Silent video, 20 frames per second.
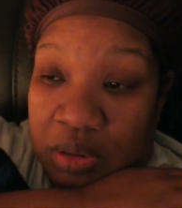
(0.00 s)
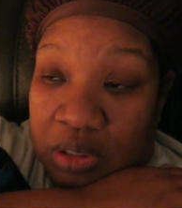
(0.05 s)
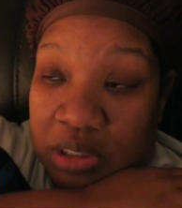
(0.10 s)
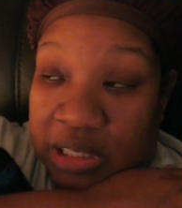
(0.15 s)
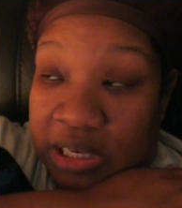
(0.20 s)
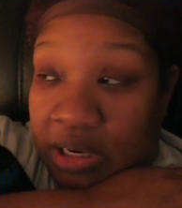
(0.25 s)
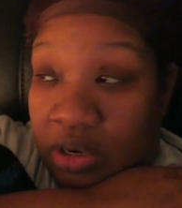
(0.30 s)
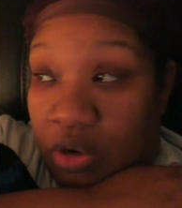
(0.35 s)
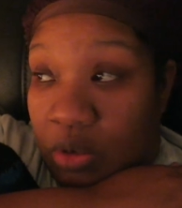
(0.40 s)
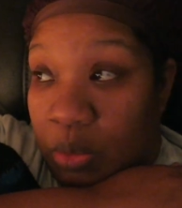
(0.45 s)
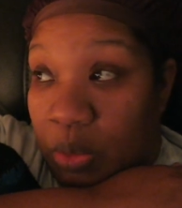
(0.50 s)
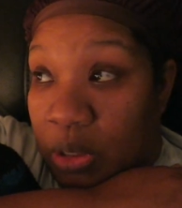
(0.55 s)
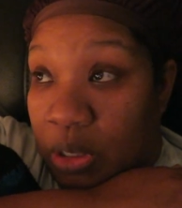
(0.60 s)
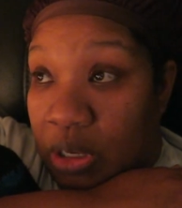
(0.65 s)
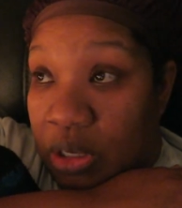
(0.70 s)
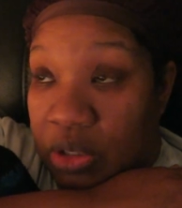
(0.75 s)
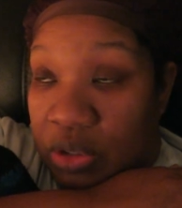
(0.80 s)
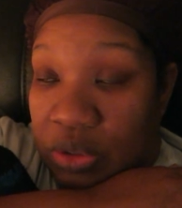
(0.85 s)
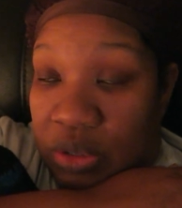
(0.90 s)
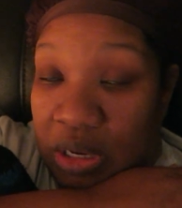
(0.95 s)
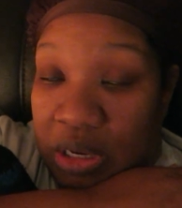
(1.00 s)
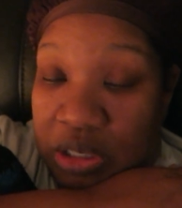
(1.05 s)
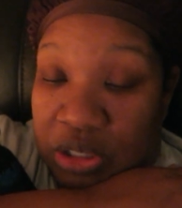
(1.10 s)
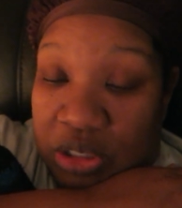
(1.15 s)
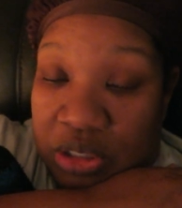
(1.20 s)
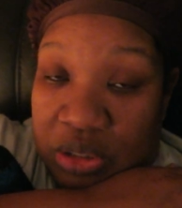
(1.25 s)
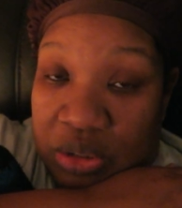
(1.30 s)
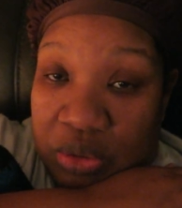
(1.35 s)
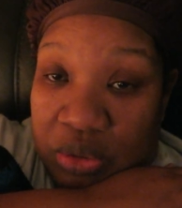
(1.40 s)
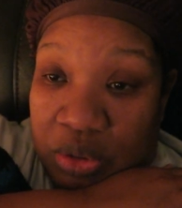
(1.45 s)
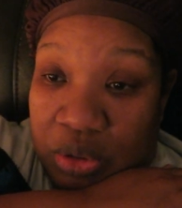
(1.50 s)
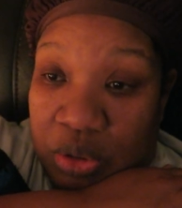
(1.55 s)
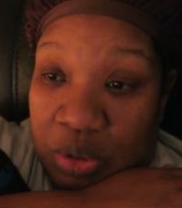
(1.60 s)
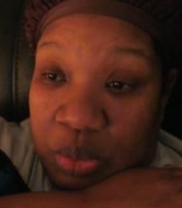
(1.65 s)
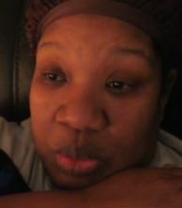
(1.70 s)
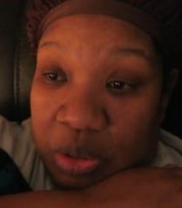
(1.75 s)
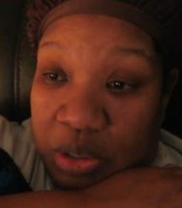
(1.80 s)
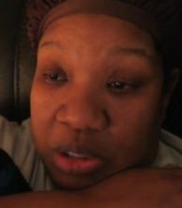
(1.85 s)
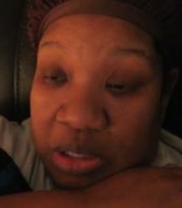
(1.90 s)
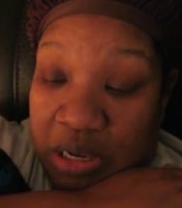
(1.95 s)
She had homework yesterday she's doing her
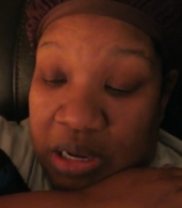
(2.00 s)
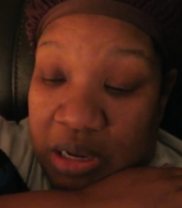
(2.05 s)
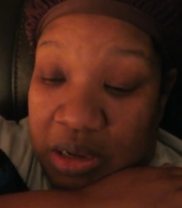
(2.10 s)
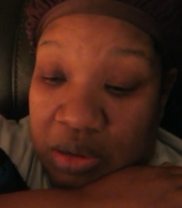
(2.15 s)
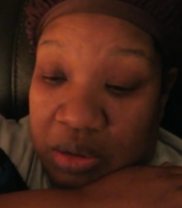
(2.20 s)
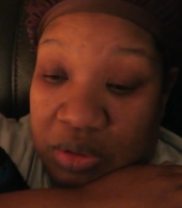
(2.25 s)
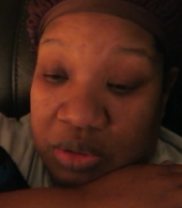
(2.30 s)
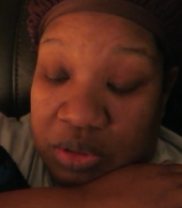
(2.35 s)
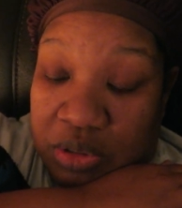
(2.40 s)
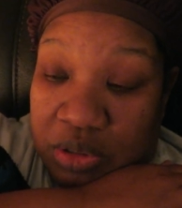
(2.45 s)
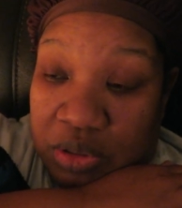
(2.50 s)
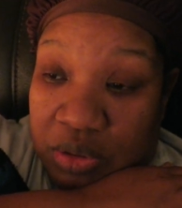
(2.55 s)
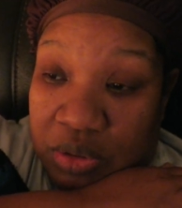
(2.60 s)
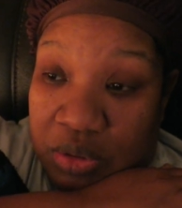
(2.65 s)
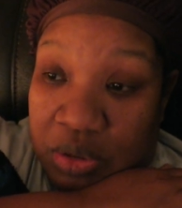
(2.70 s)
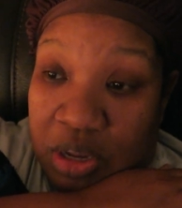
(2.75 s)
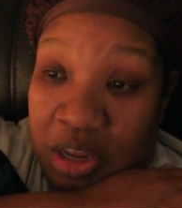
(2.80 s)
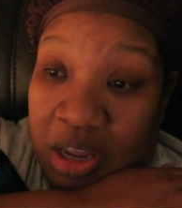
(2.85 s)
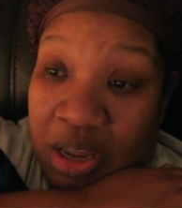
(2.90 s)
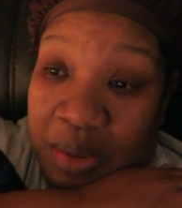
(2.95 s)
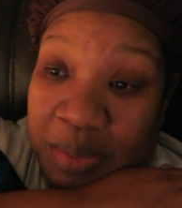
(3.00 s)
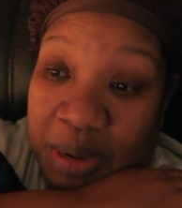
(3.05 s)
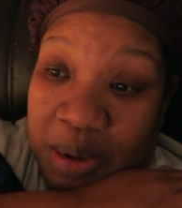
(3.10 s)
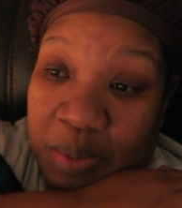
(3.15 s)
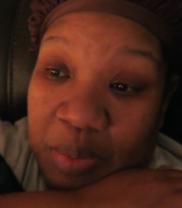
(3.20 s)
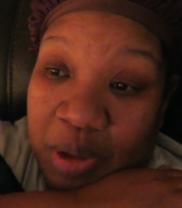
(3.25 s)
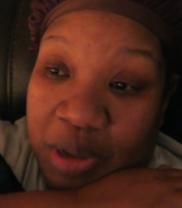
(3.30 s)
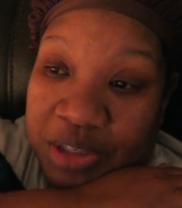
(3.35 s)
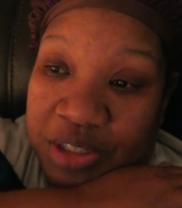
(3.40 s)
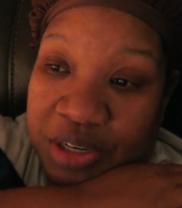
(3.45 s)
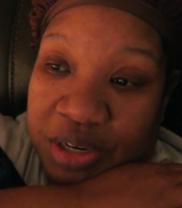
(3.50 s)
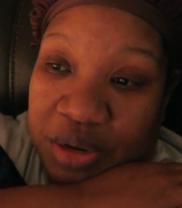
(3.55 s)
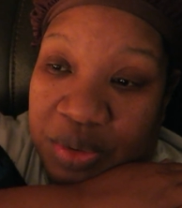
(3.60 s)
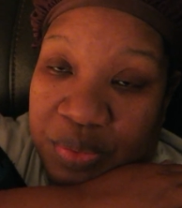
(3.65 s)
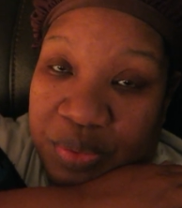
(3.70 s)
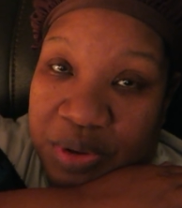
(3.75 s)
homework now. So, but I'm watching The